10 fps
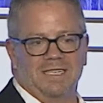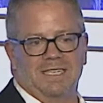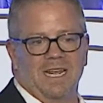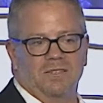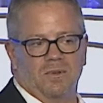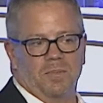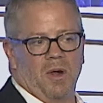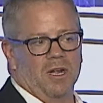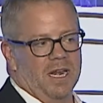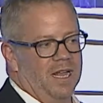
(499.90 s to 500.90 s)
states with
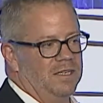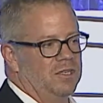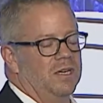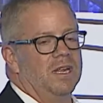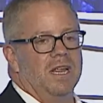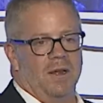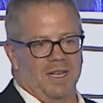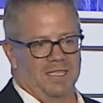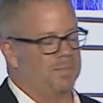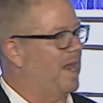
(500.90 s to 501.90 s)
Market Edge and
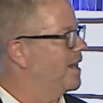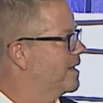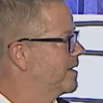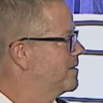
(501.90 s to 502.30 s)
expanding.